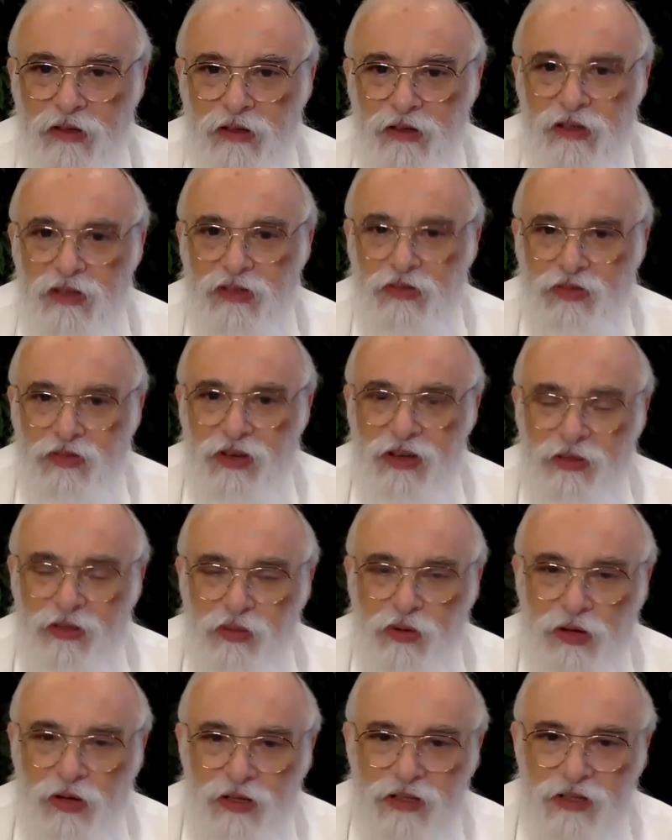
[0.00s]
His faith
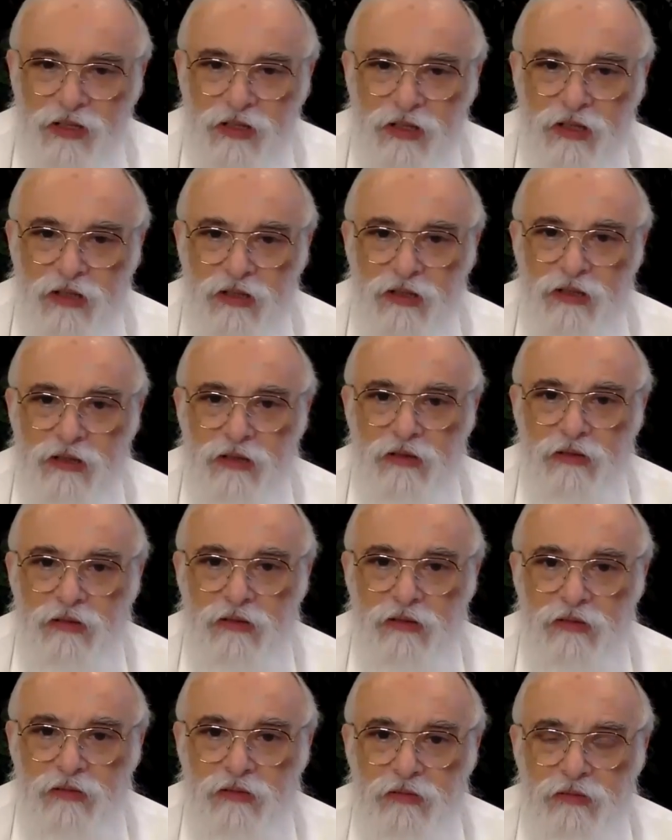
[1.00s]
wants this.
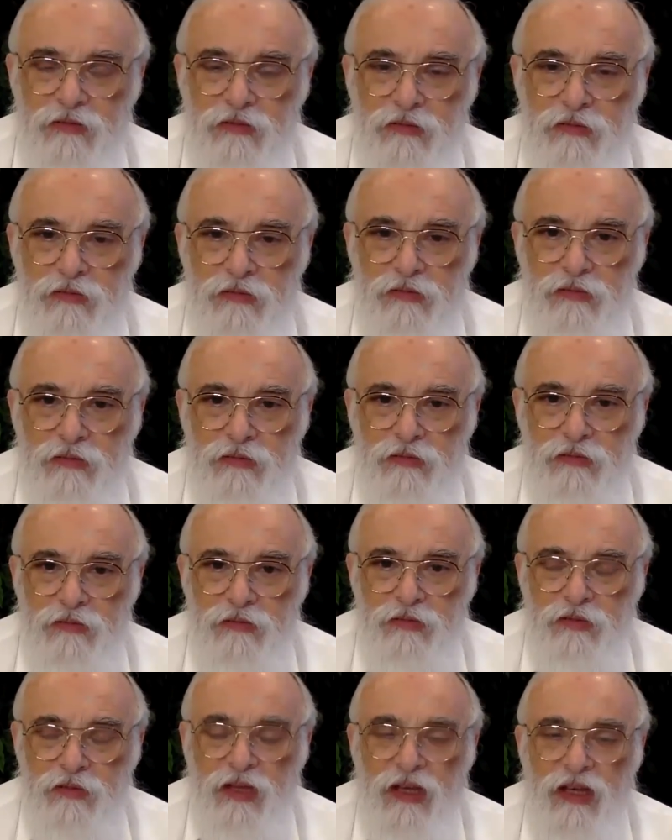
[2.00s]

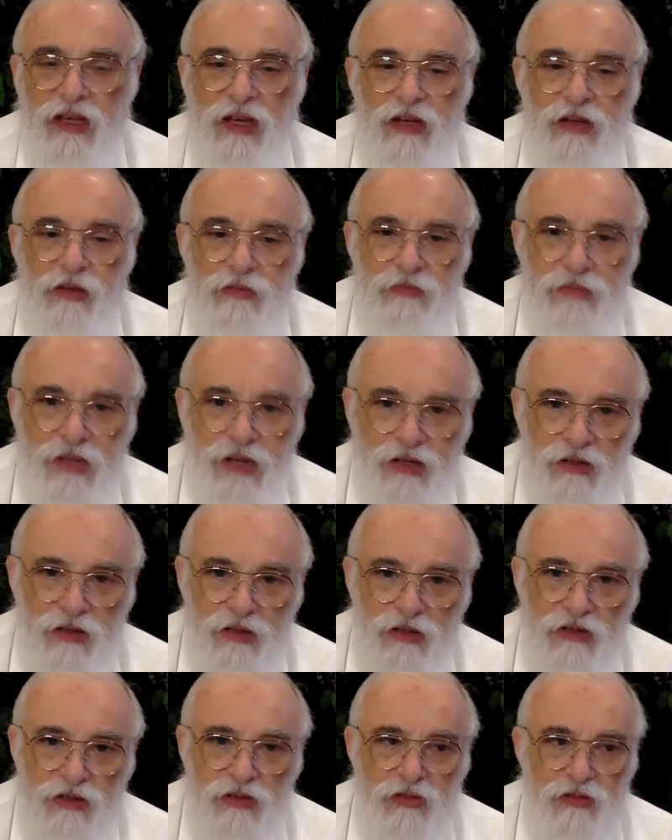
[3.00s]
Like in a
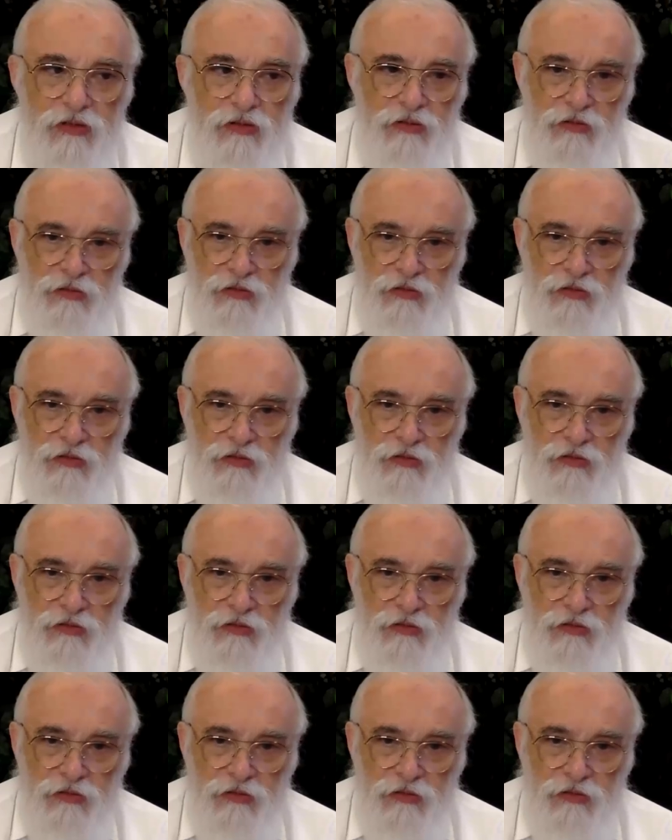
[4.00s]
marriage.